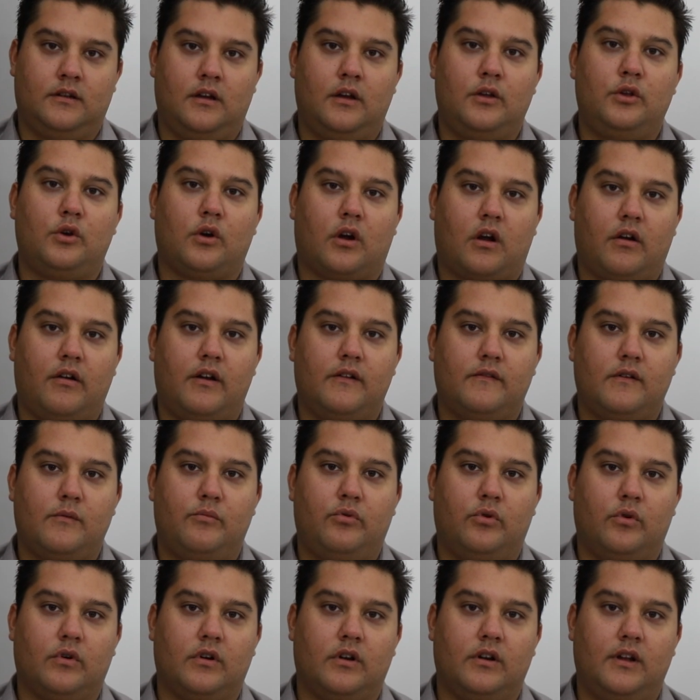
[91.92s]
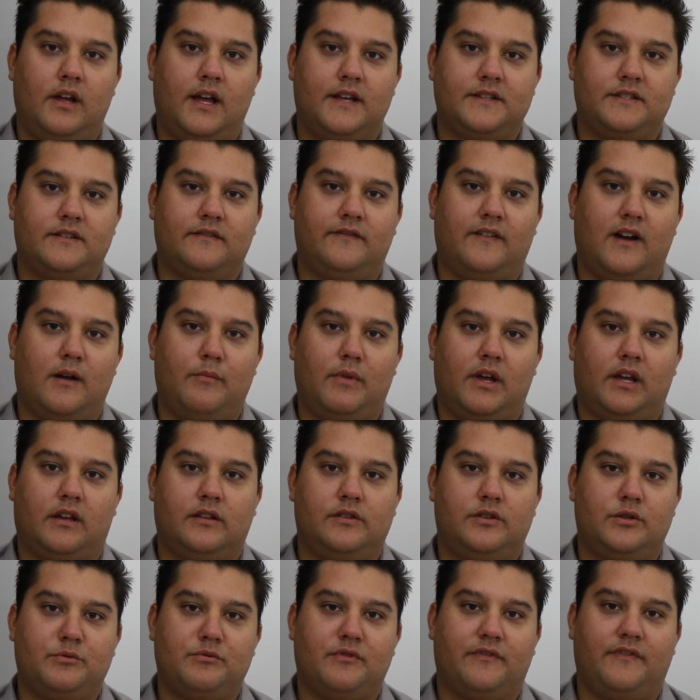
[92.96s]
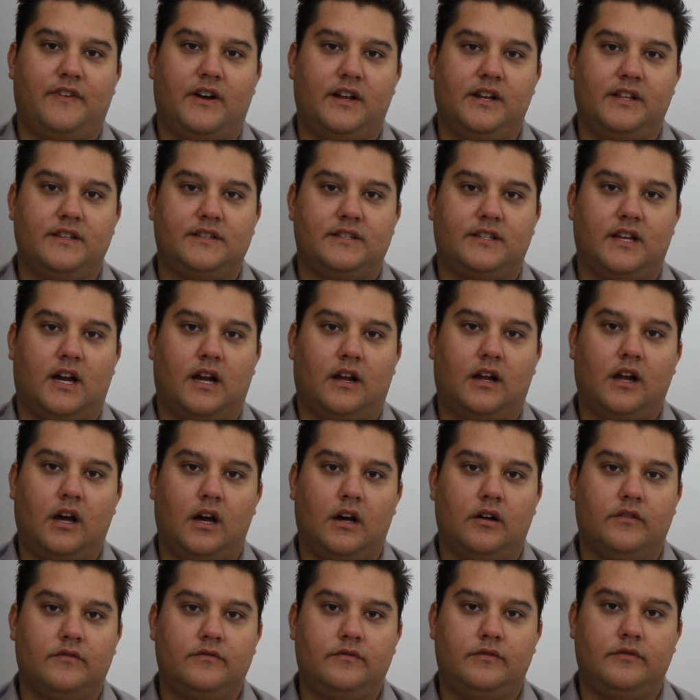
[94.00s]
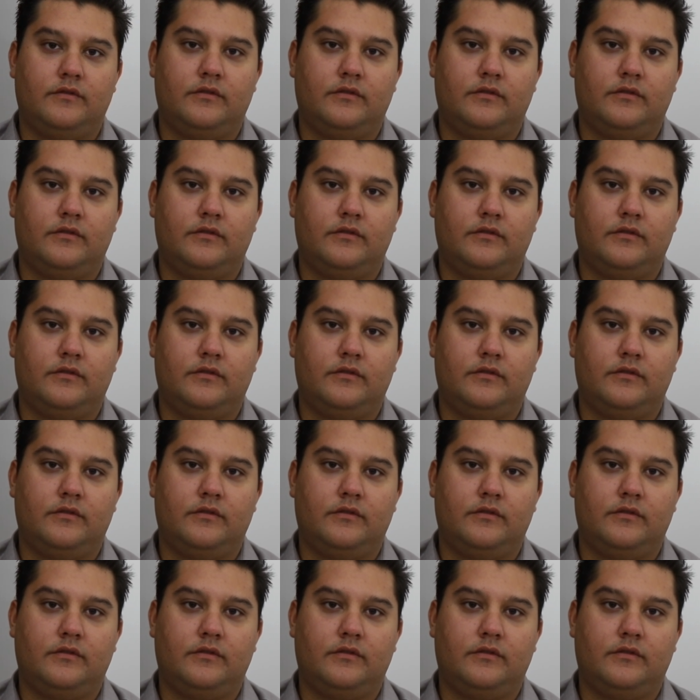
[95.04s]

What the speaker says: Your credit report, as defined by consumerfinance.gov,